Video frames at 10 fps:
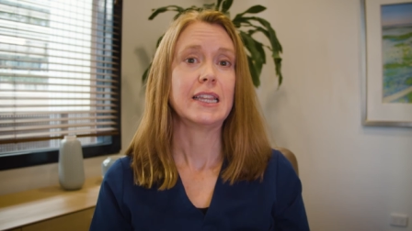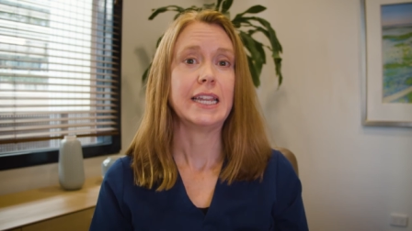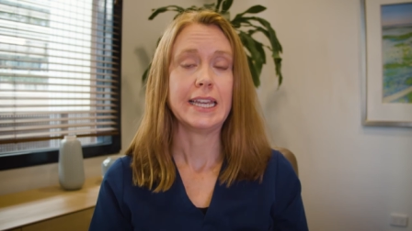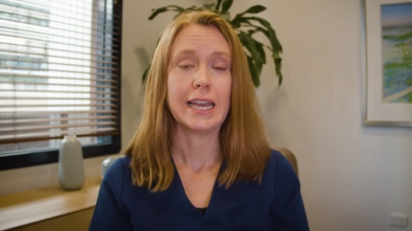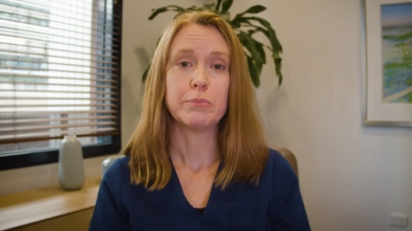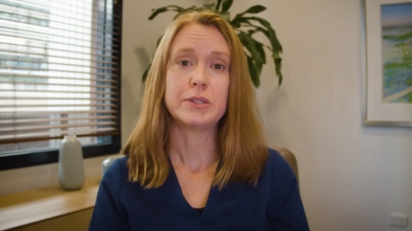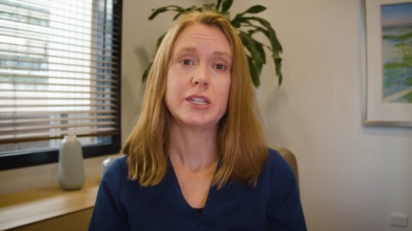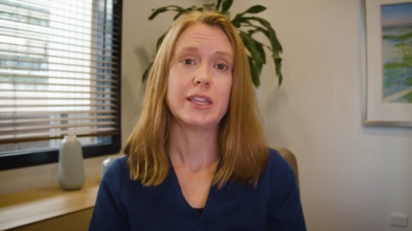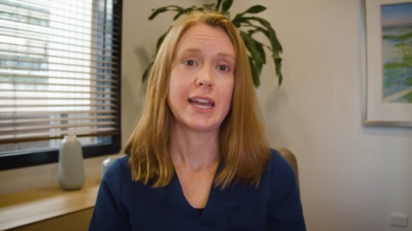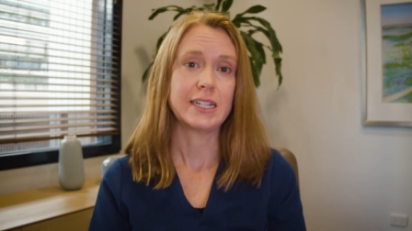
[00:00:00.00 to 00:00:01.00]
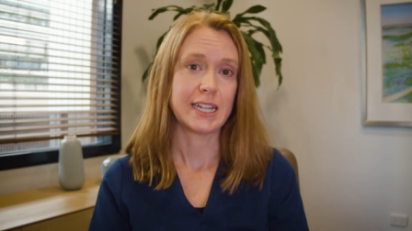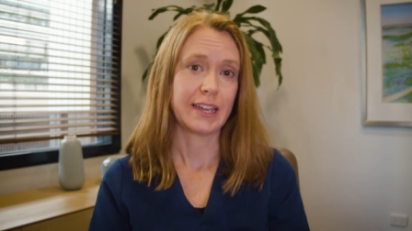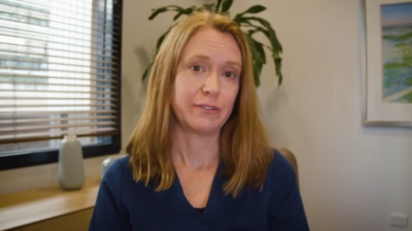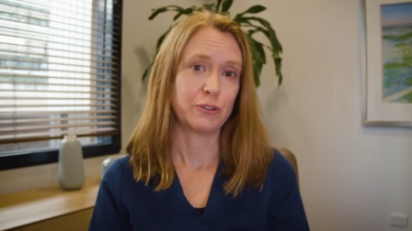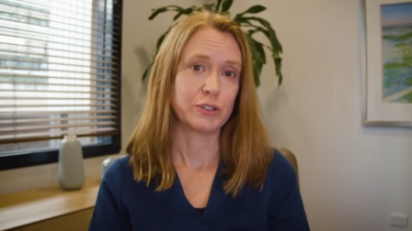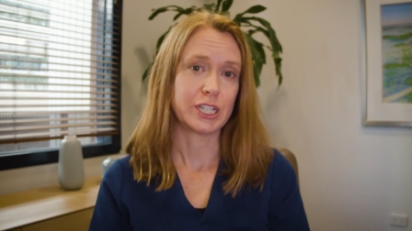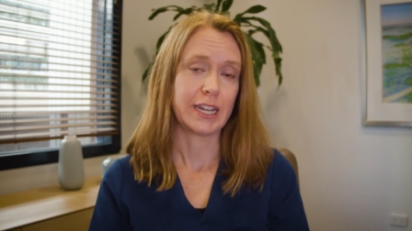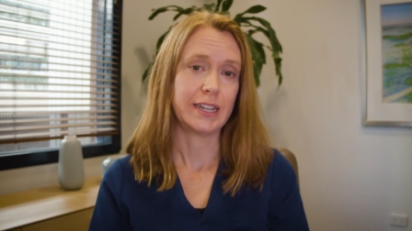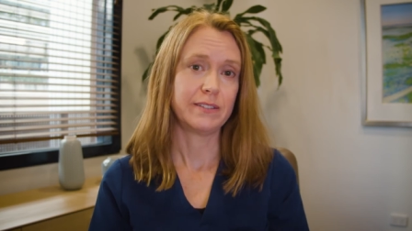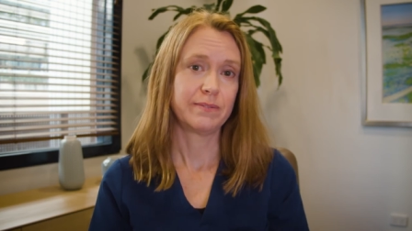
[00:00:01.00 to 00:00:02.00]
leading up to that day
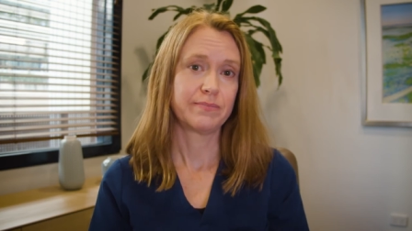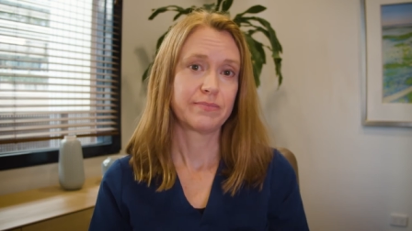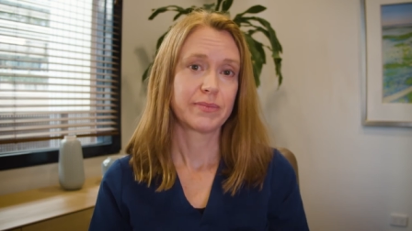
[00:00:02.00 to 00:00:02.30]
14